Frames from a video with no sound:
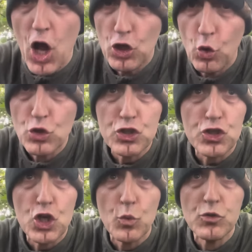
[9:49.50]
loads of
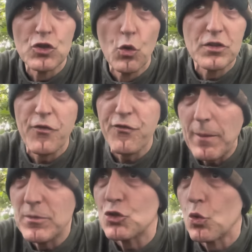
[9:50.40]
students, loads of
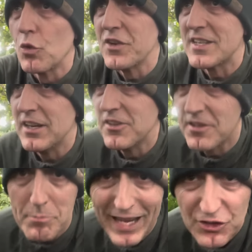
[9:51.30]
families going for dinners
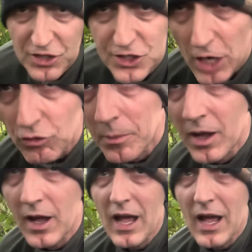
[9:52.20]
and meals in Durham.